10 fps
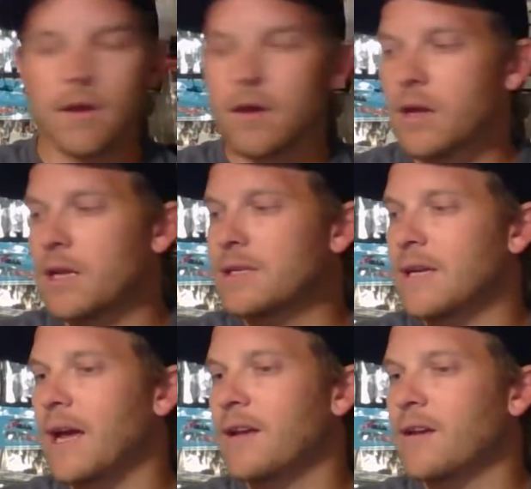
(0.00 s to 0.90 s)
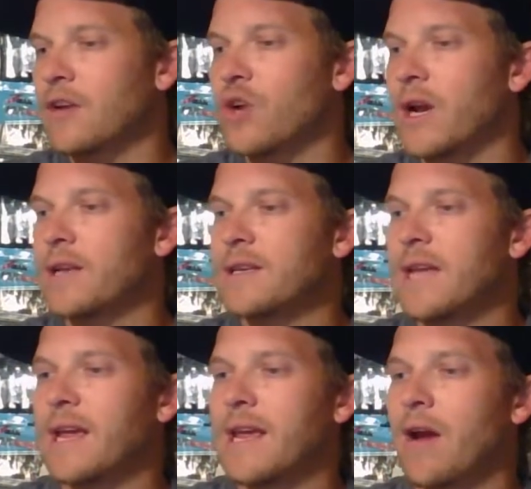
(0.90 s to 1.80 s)
because I, I try to
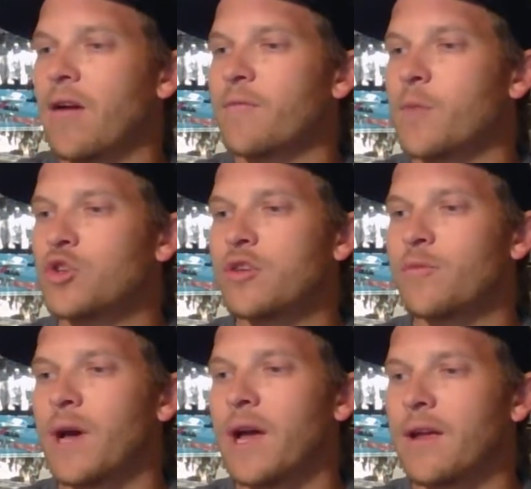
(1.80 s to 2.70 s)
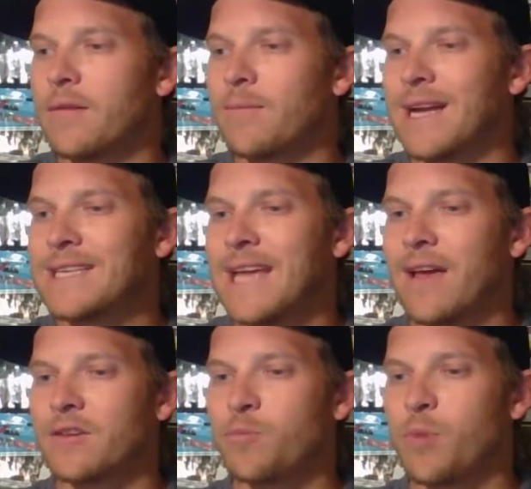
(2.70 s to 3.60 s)
take care of most of my, my
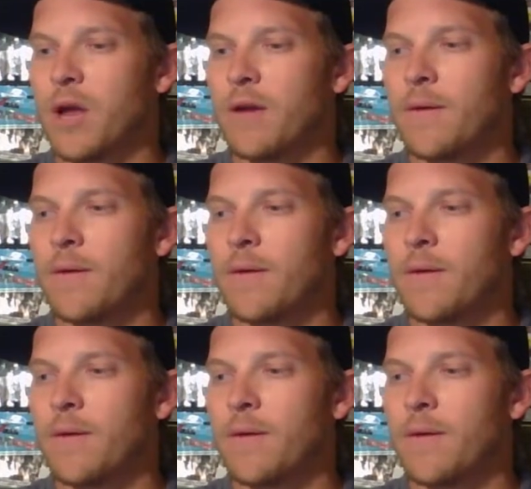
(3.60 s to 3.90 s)
tails. But